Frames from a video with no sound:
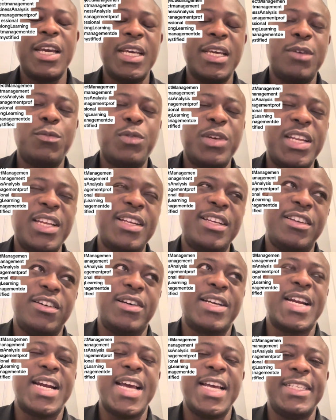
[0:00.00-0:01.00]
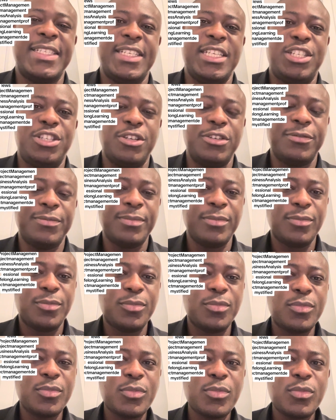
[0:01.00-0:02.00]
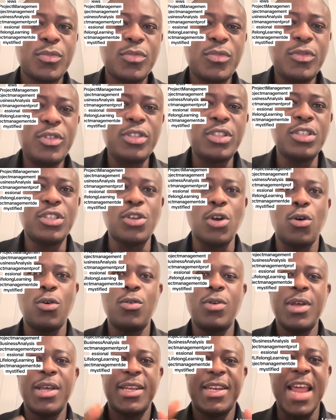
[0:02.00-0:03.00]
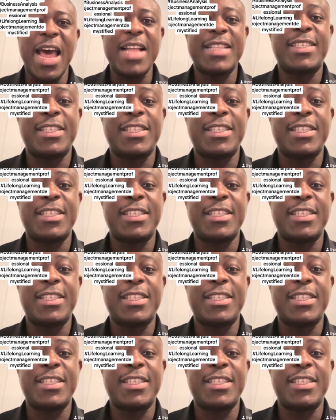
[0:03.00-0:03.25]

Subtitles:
within the organization. So that's a